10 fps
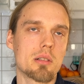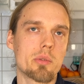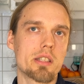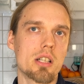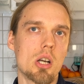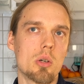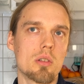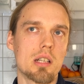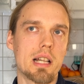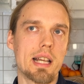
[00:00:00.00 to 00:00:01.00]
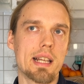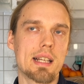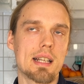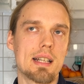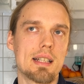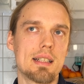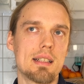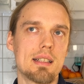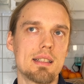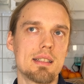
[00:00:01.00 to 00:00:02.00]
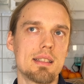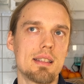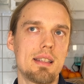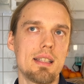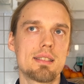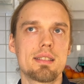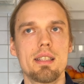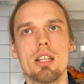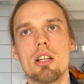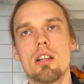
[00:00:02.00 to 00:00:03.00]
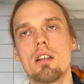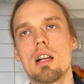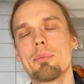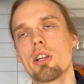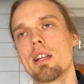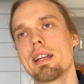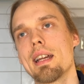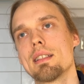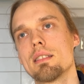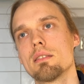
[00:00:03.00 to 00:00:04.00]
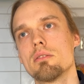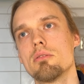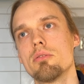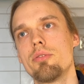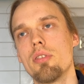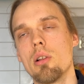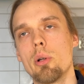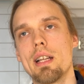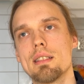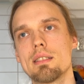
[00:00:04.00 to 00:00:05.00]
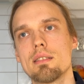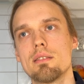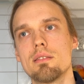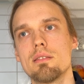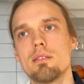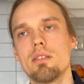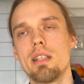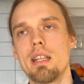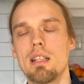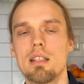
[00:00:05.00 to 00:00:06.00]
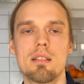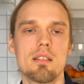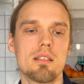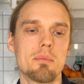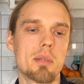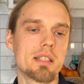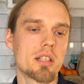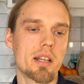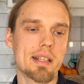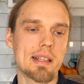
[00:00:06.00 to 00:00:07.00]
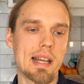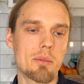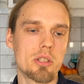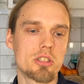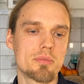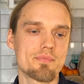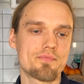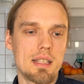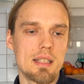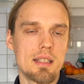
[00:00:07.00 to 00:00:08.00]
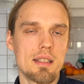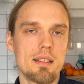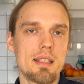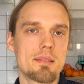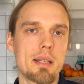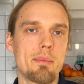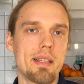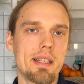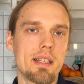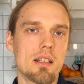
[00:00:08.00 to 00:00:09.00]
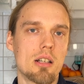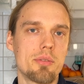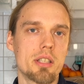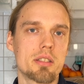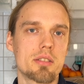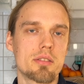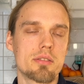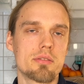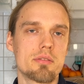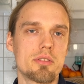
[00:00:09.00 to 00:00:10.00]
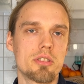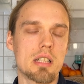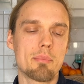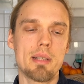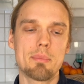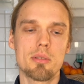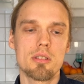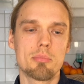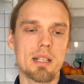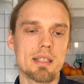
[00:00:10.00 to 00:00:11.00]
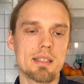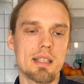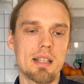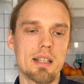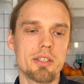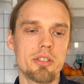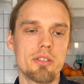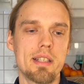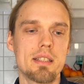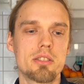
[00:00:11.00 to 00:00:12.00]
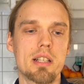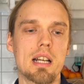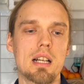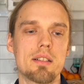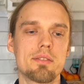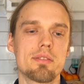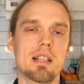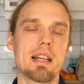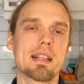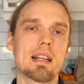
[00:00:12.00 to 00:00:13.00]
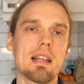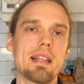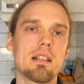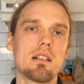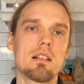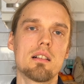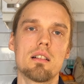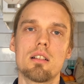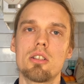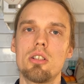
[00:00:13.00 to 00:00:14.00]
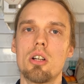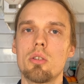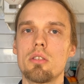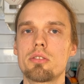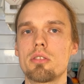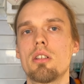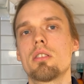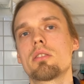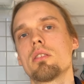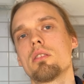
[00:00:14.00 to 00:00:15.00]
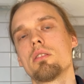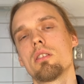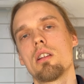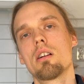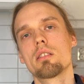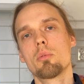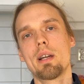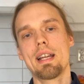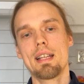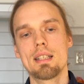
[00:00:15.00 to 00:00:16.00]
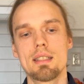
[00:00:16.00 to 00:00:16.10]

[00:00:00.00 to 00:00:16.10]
with the goal like this year I'm gonna get fluent in my target language? This may be obvious to some people, but you need to have like little goals also along the way